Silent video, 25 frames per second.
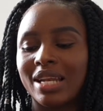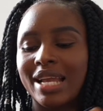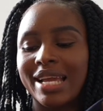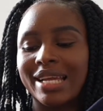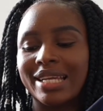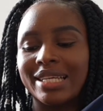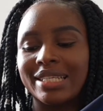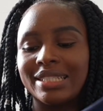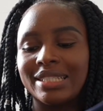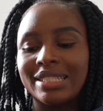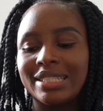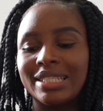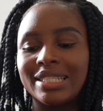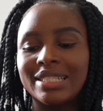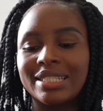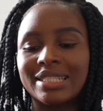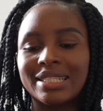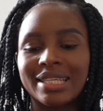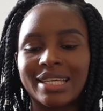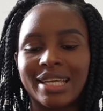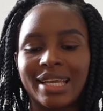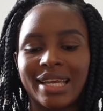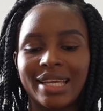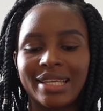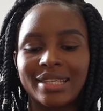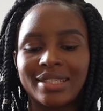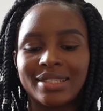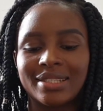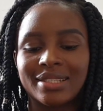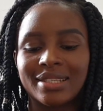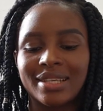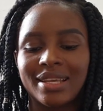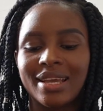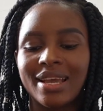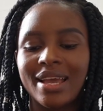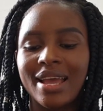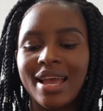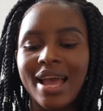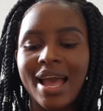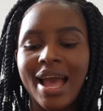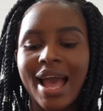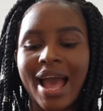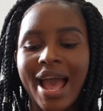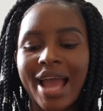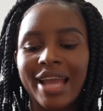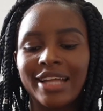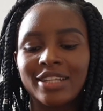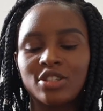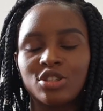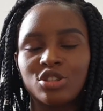Like in this case,
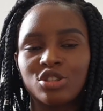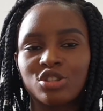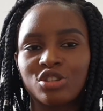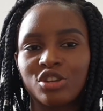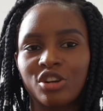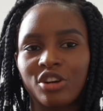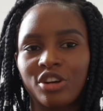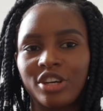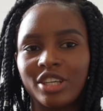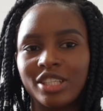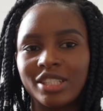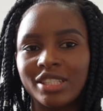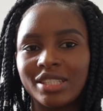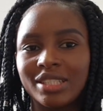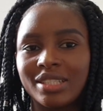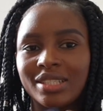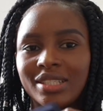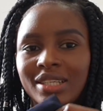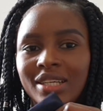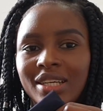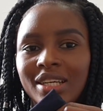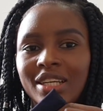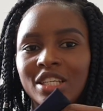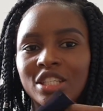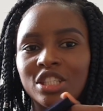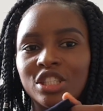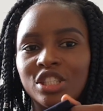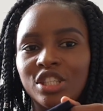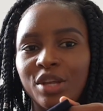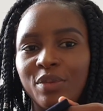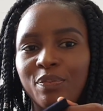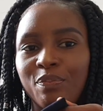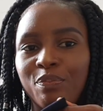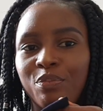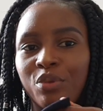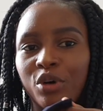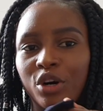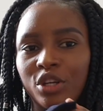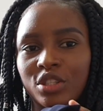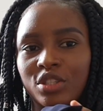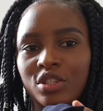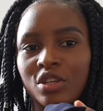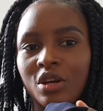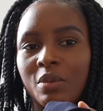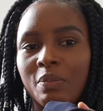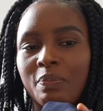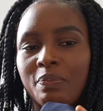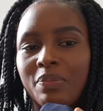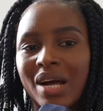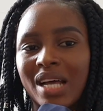I turned the
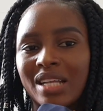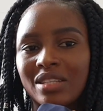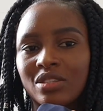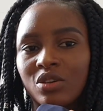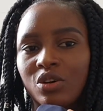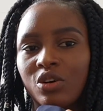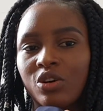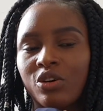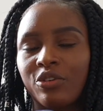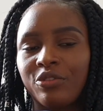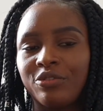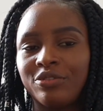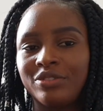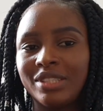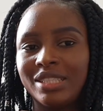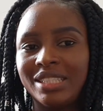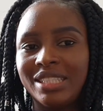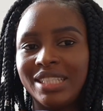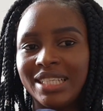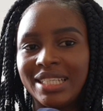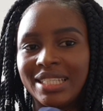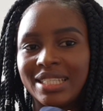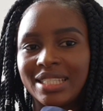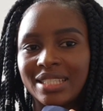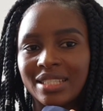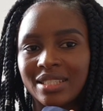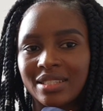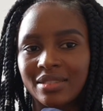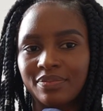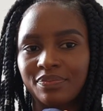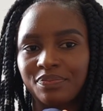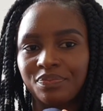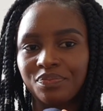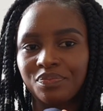bottom part of this